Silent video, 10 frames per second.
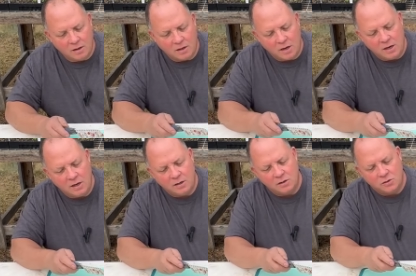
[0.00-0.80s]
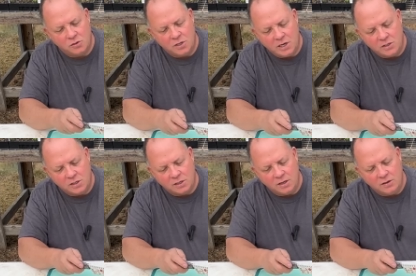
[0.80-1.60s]
cut it
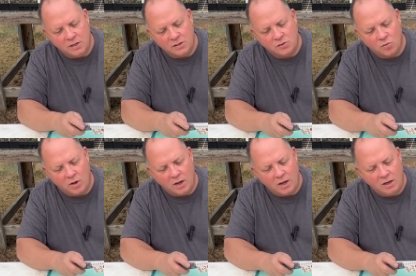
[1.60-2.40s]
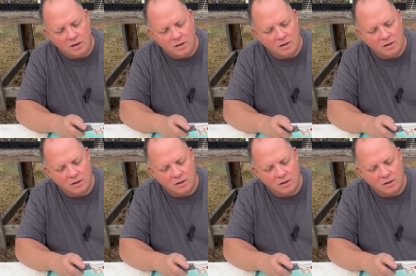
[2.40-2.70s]
strategically this way,